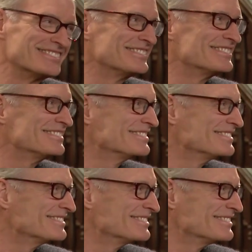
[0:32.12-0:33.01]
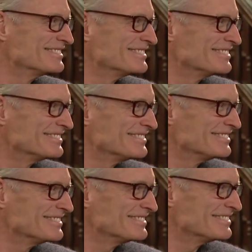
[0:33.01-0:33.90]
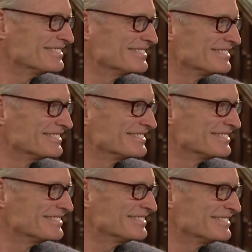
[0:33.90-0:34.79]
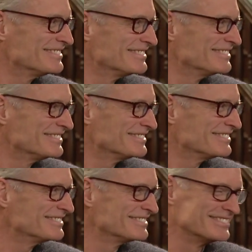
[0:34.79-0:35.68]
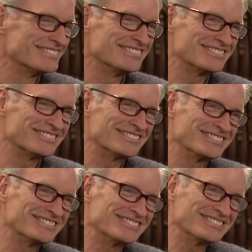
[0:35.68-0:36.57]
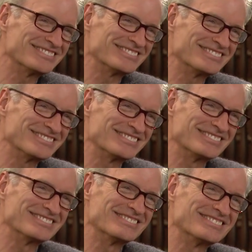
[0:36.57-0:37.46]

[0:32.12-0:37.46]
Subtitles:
The person shown says nothing.